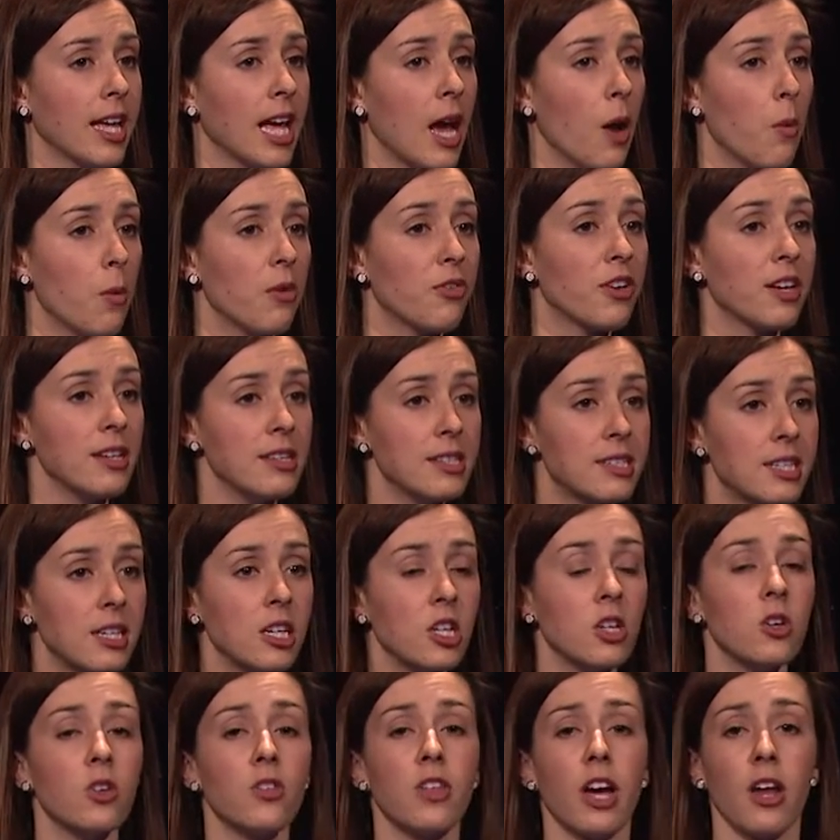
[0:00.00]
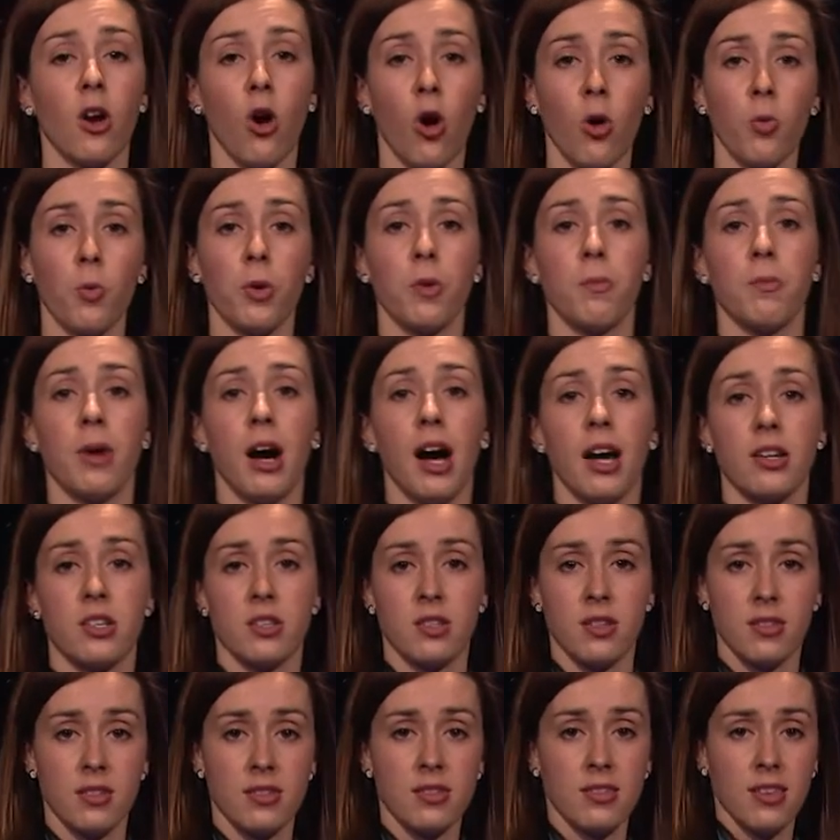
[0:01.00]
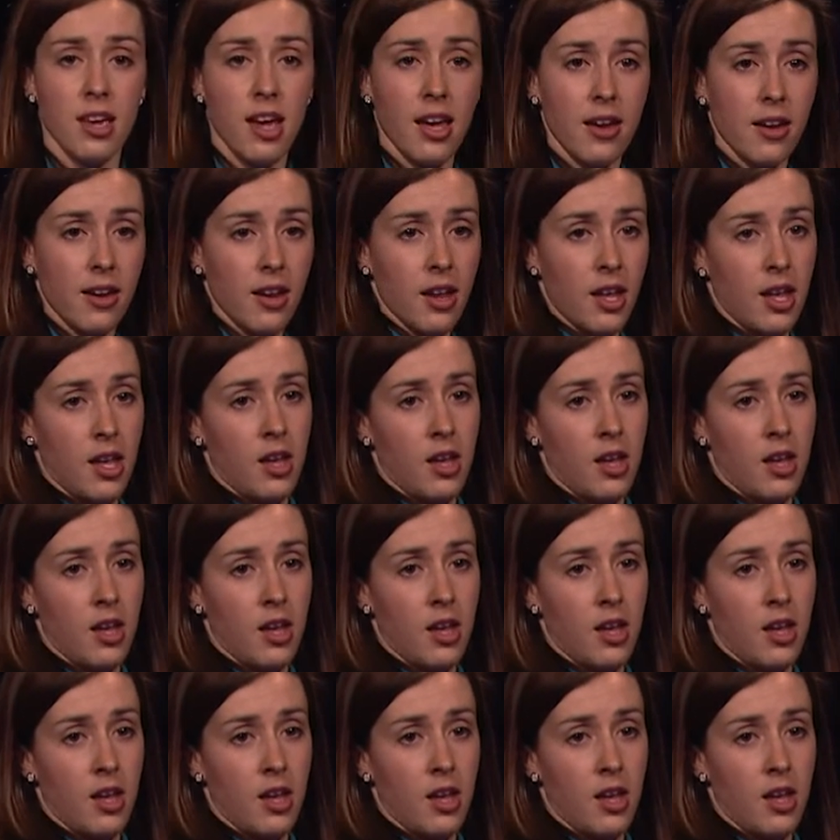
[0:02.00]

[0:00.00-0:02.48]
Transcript: We've continued that onward march since then,